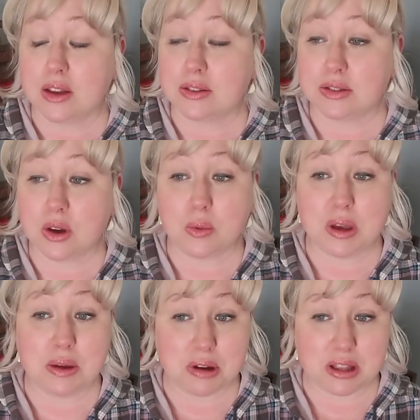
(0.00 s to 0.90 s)
So
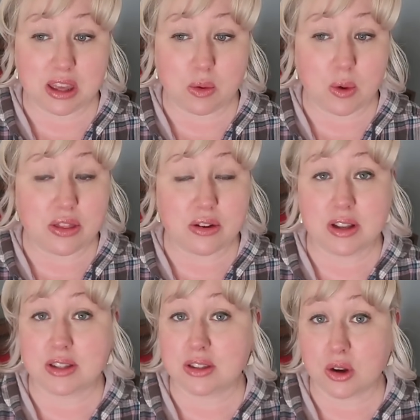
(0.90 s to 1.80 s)
we really, whether
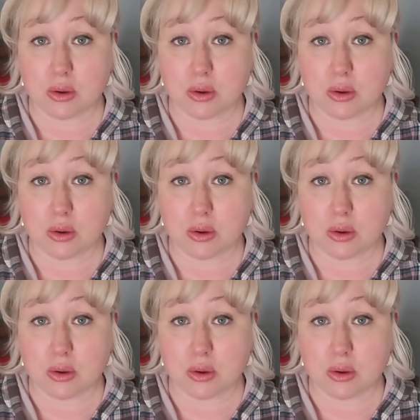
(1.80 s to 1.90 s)
it's the